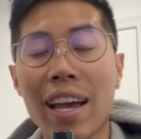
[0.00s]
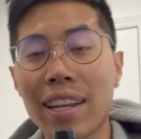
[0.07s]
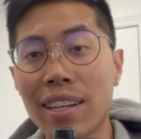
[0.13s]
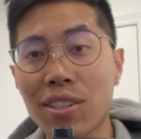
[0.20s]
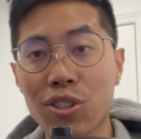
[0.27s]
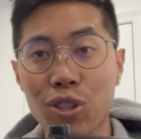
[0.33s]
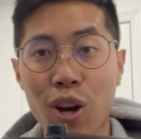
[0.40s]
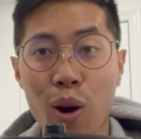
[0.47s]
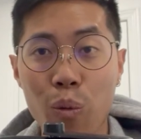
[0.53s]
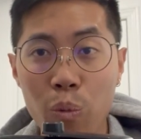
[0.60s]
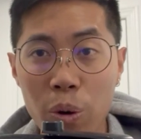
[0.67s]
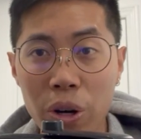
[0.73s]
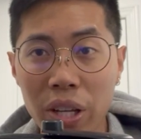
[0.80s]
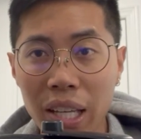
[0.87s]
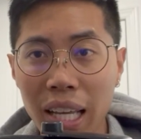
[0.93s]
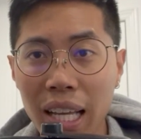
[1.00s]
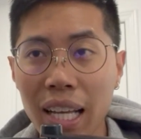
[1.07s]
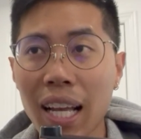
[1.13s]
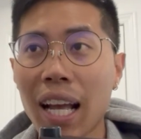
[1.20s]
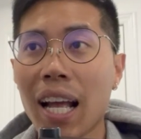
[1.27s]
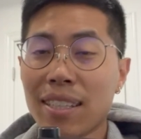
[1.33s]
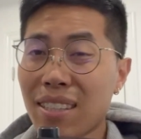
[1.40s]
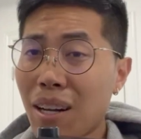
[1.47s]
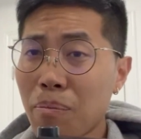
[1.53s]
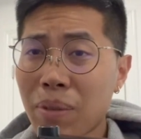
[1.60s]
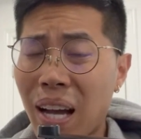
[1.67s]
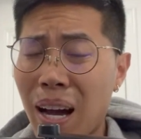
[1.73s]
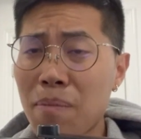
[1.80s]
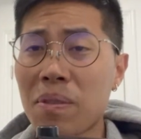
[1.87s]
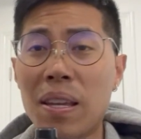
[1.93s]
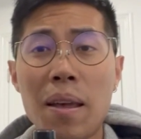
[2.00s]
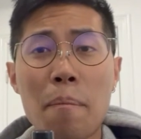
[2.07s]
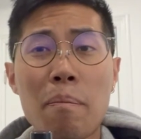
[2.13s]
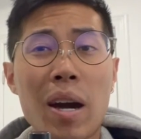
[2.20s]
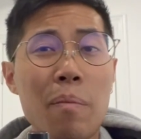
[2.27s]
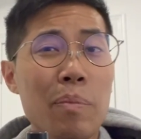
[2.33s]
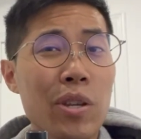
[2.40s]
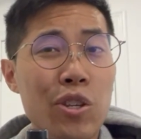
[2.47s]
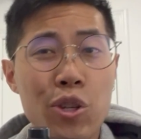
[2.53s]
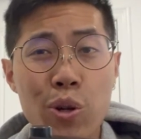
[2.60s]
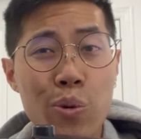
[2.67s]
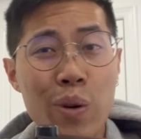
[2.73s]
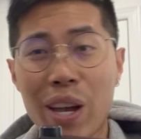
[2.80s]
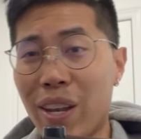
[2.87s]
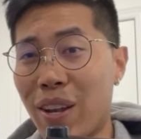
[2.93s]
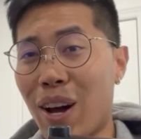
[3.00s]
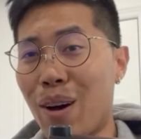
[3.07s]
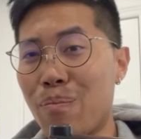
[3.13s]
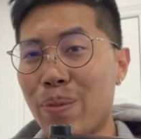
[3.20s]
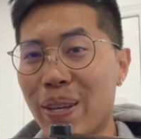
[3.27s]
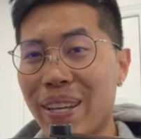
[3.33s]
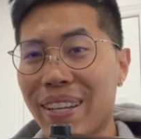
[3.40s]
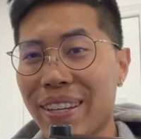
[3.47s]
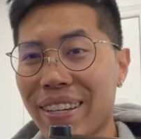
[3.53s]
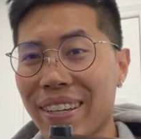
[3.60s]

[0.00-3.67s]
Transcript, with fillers: and it's not working, sometimes it might be you and not me.